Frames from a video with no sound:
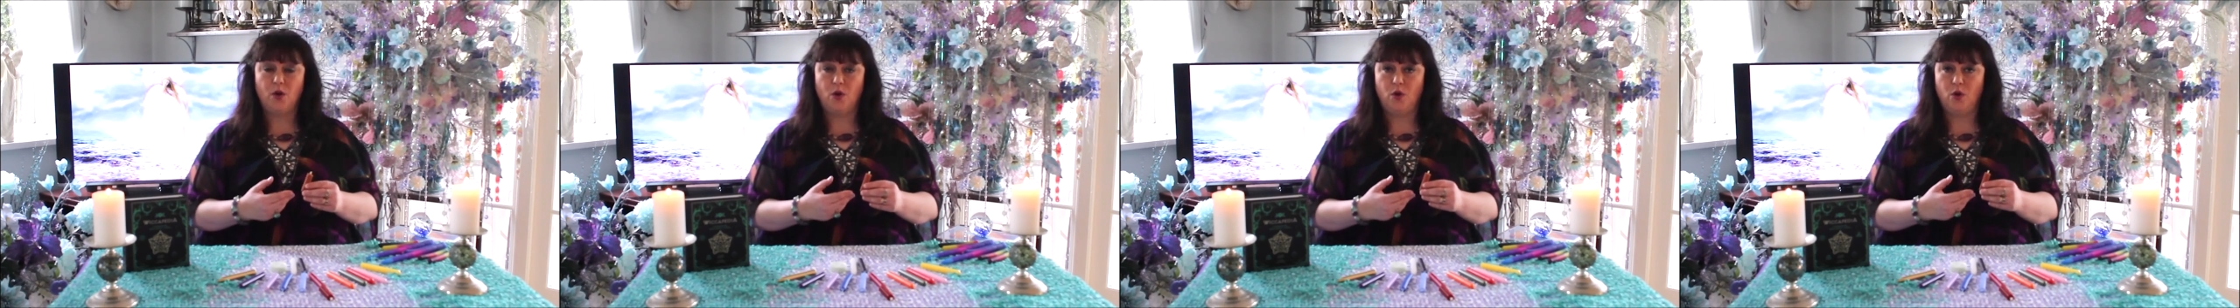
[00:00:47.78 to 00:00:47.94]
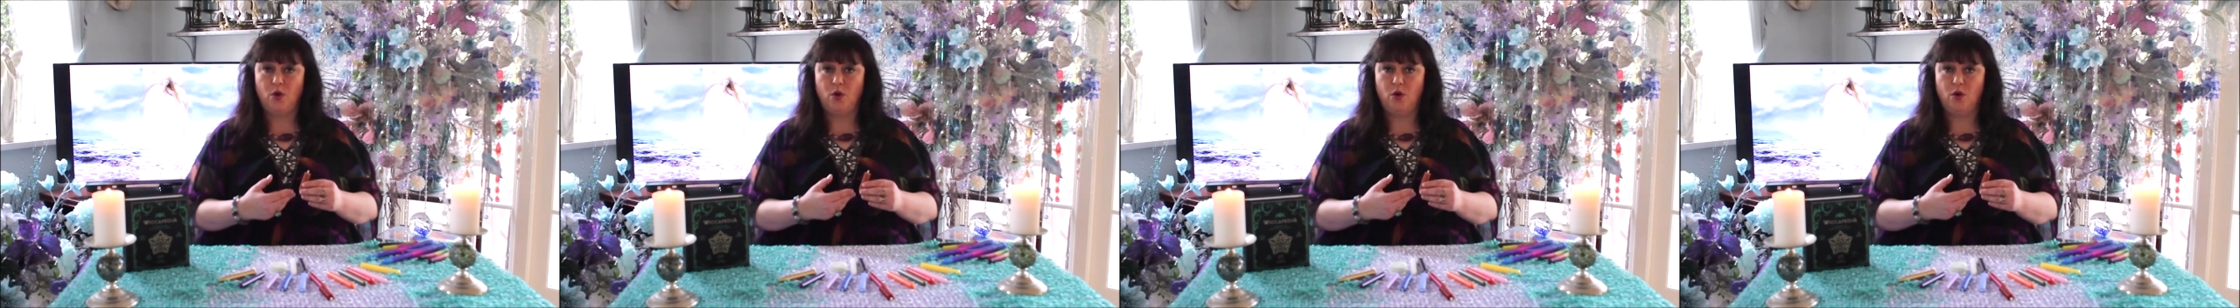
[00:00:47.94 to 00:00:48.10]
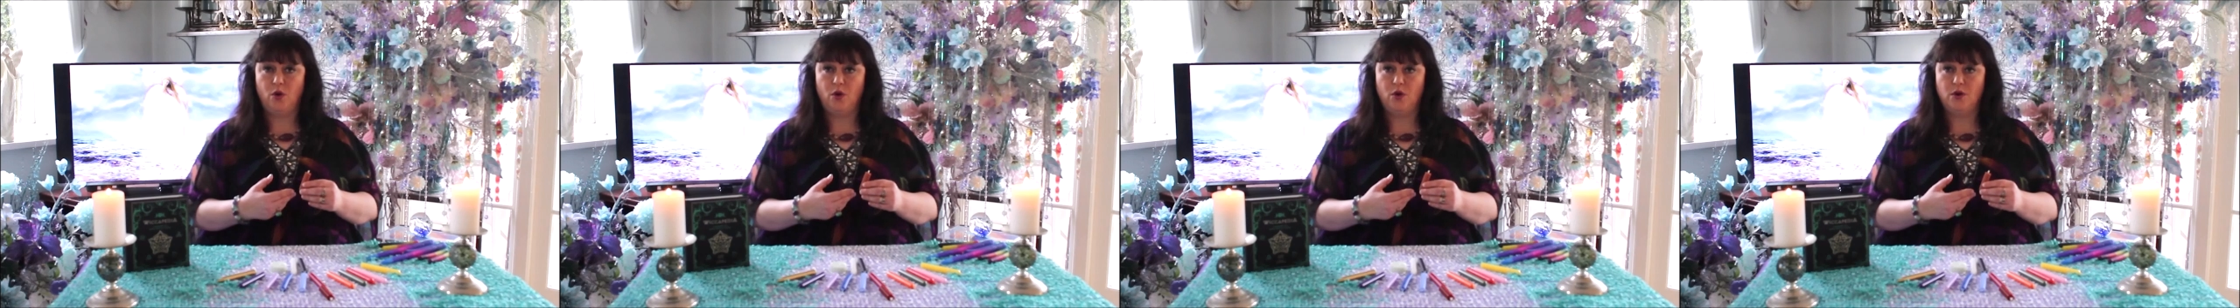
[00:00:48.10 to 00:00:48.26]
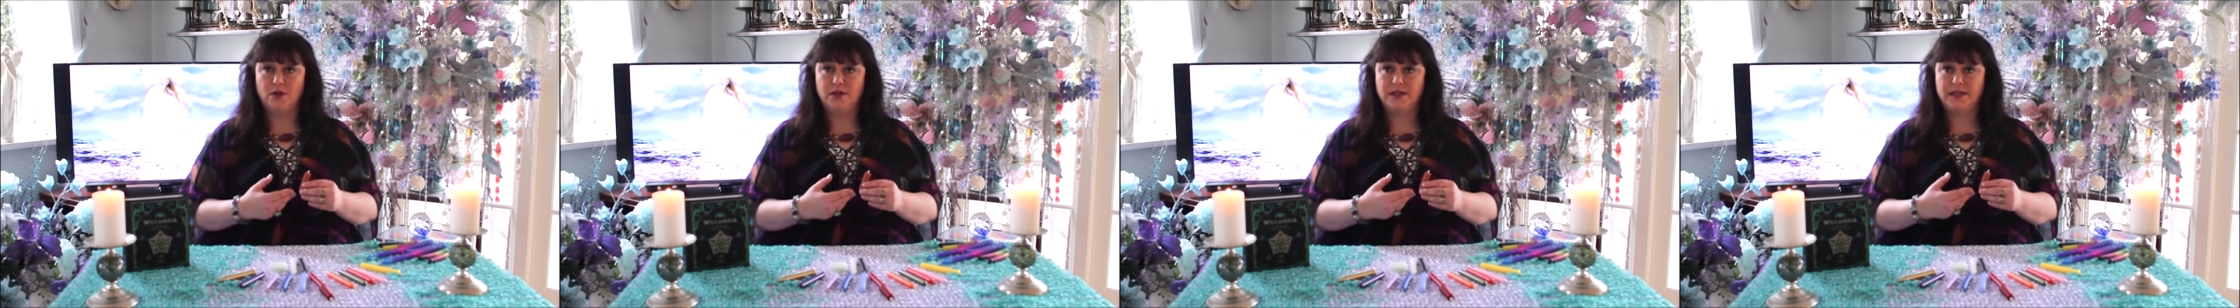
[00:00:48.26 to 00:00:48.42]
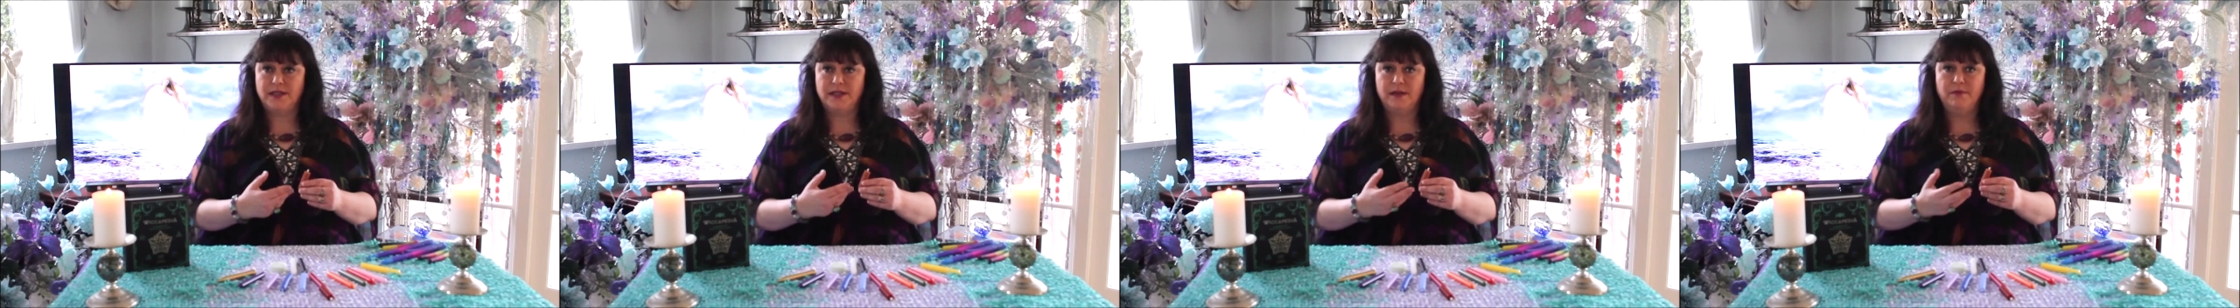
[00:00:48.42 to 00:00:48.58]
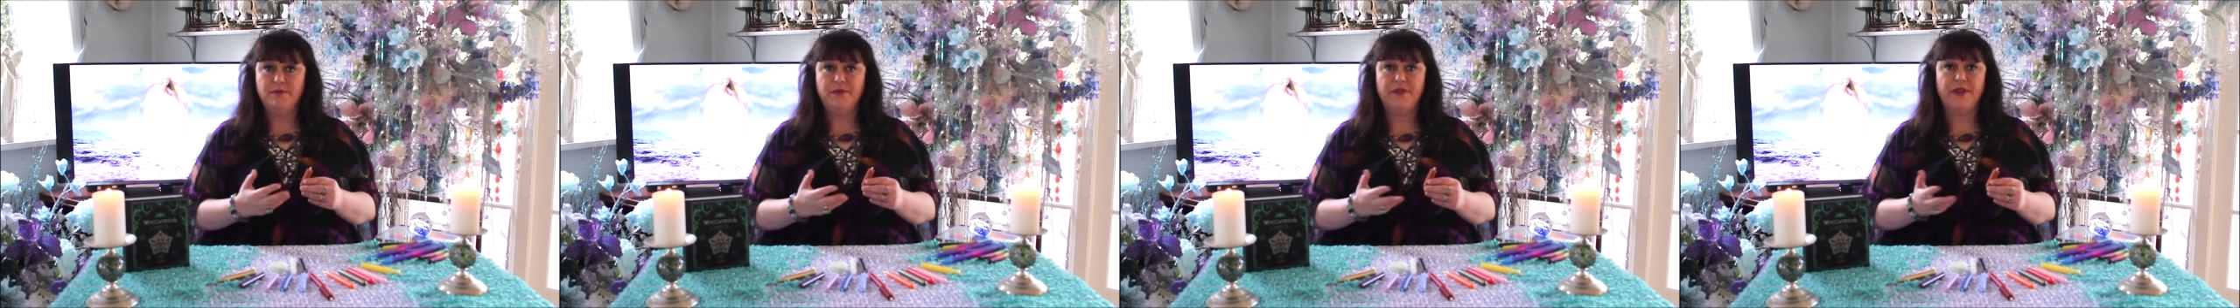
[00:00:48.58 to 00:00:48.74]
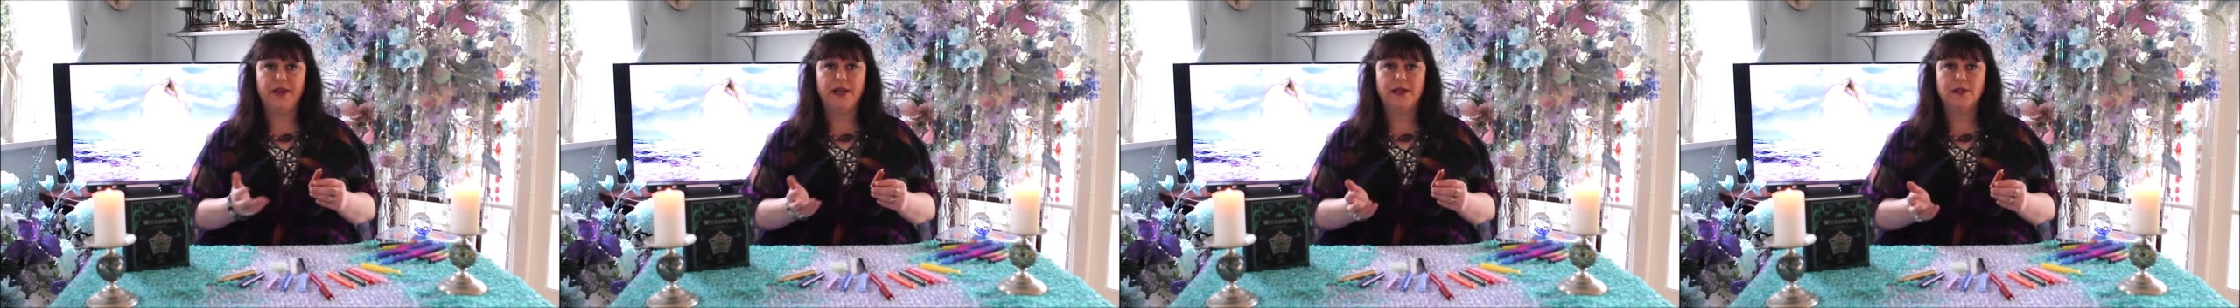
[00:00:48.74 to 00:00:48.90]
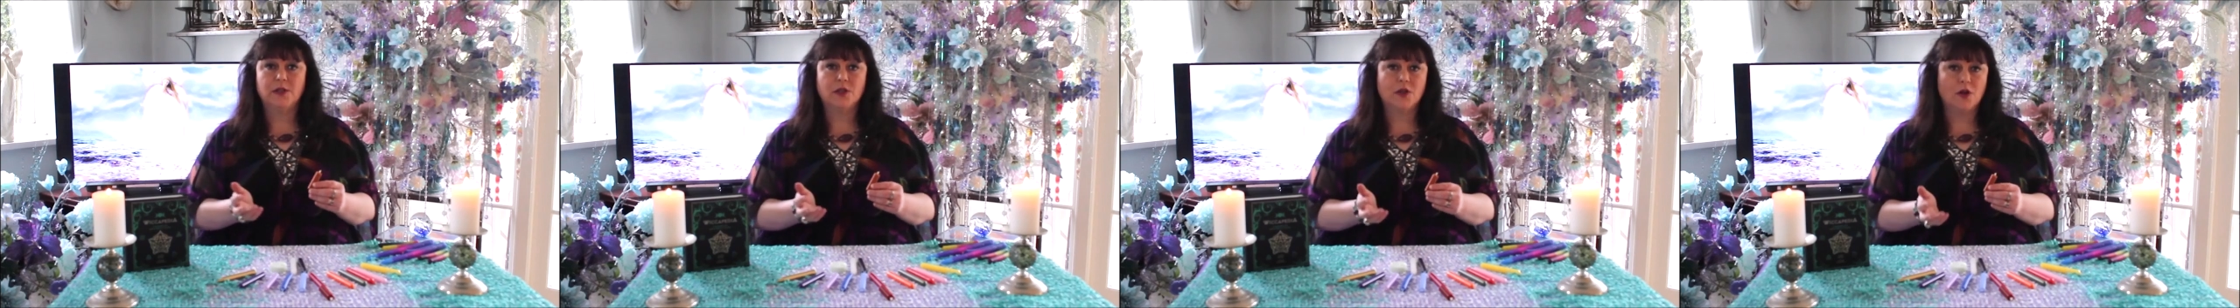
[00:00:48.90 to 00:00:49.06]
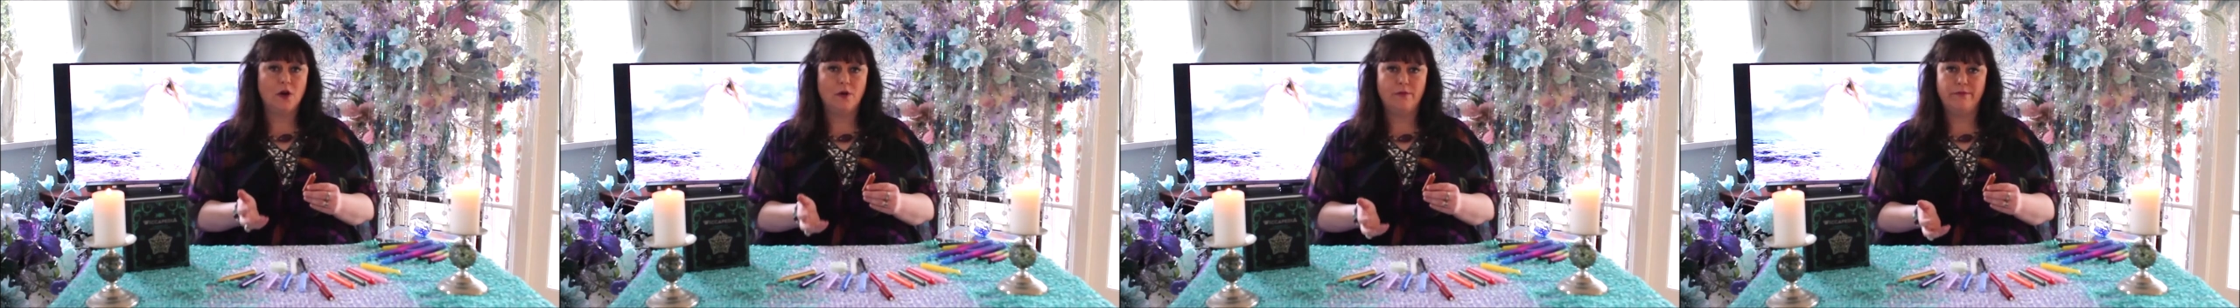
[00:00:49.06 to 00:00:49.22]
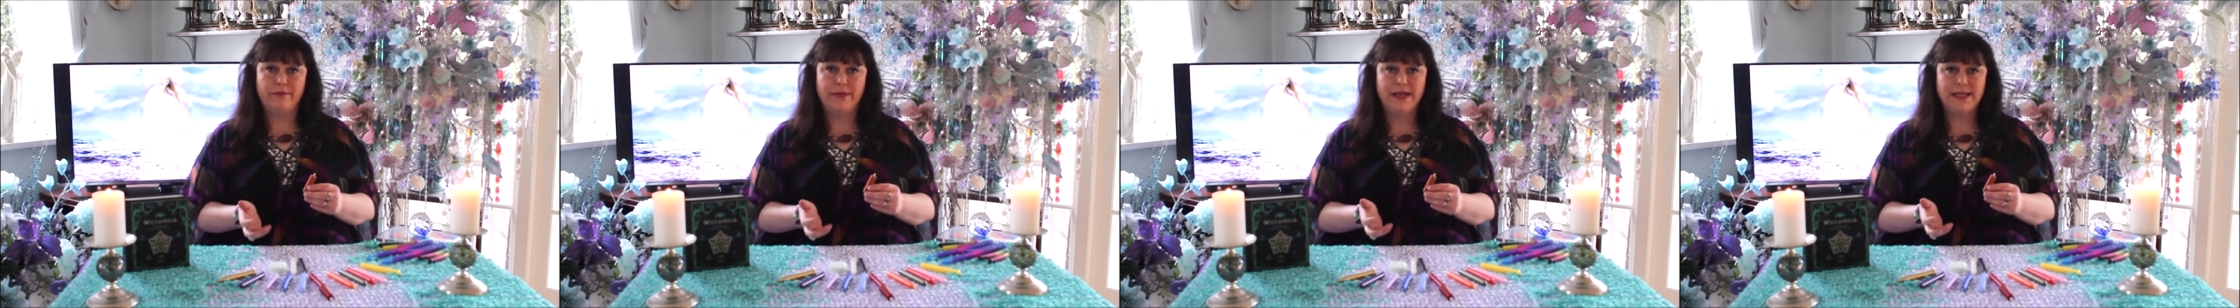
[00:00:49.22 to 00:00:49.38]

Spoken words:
or something's gone